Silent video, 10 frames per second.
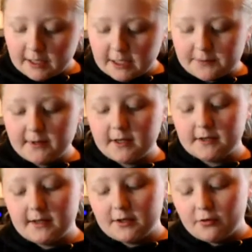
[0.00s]
is
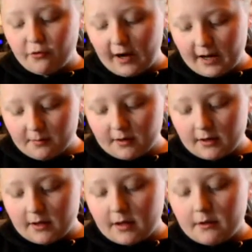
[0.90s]
because it's crab
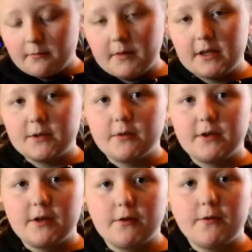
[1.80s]
mixed with
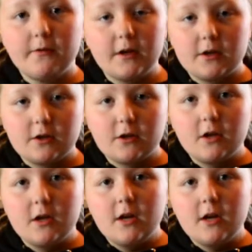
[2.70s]
another fish.